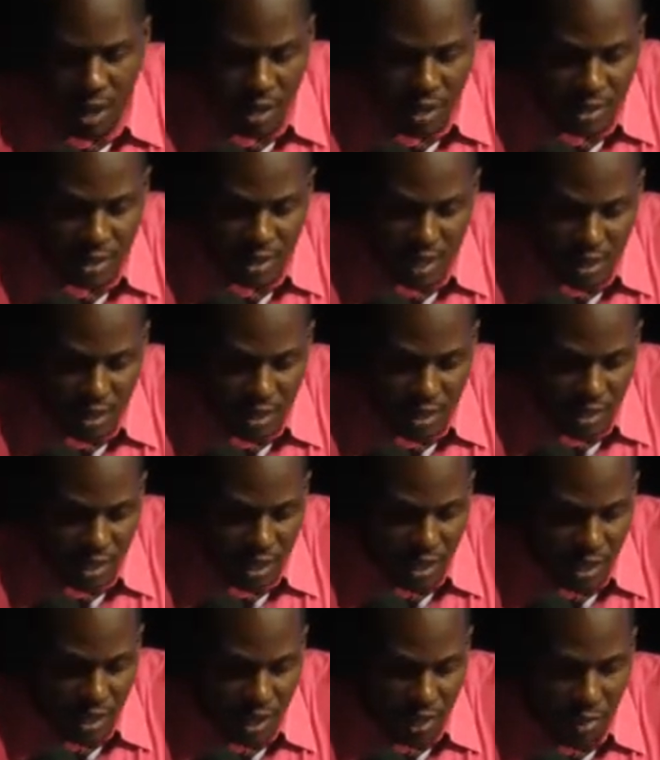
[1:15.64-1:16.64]
seeking
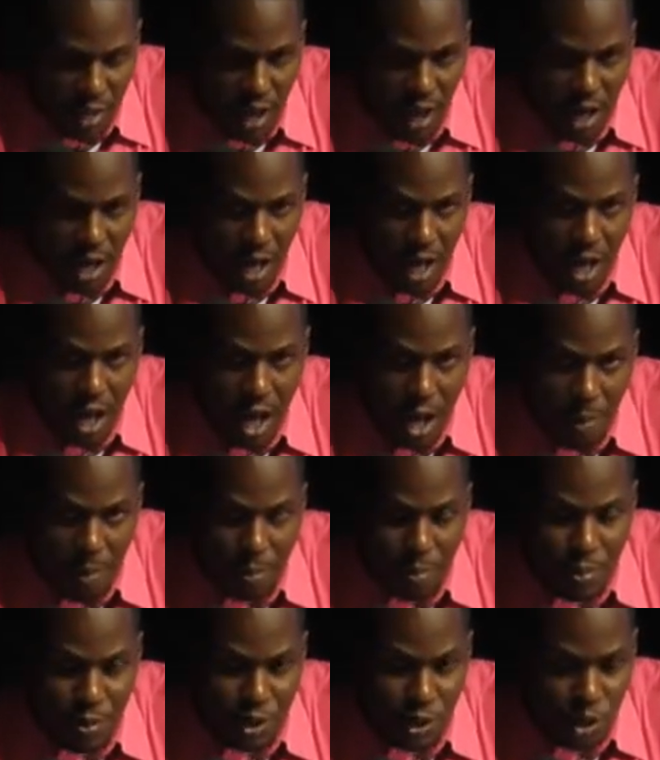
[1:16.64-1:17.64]
to
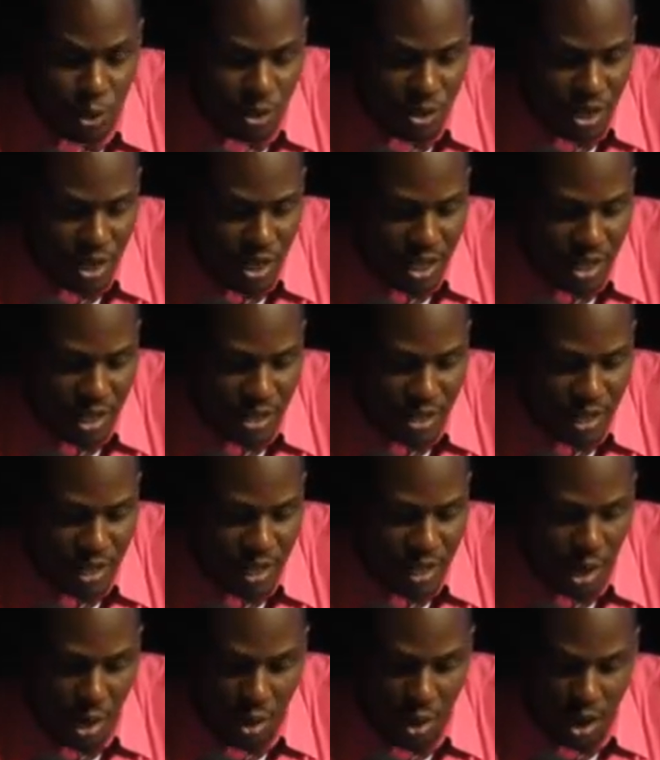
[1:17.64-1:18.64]
pursue studies
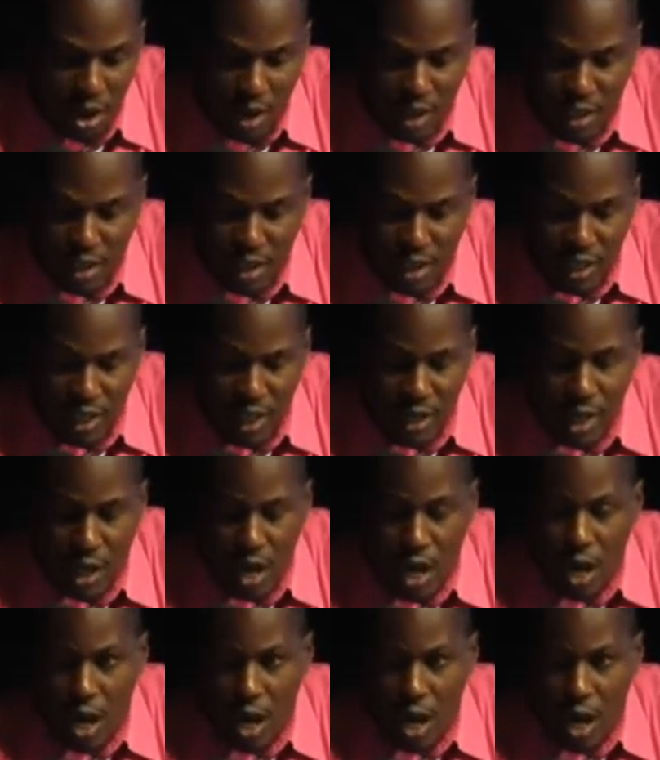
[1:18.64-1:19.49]
in the